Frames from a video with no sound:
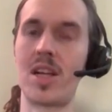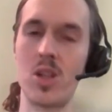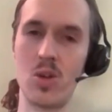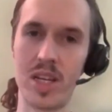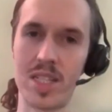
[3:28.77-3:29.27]

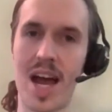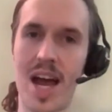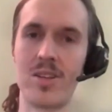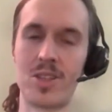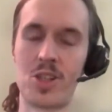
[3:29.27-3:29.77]
including
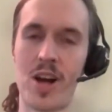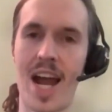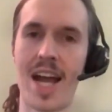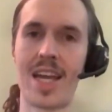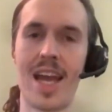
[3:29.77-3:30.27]
Title
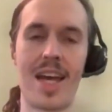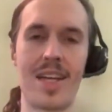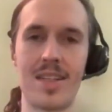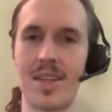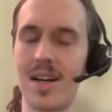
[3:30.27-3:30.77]
Track
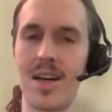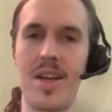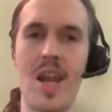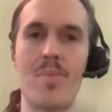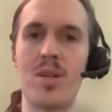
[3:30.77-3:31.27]
and a
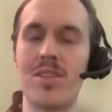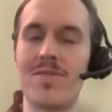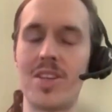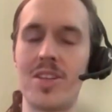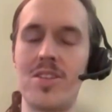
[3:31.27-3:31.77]
number
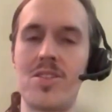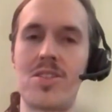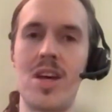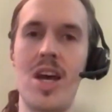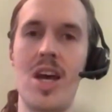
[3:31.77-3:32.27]
of others.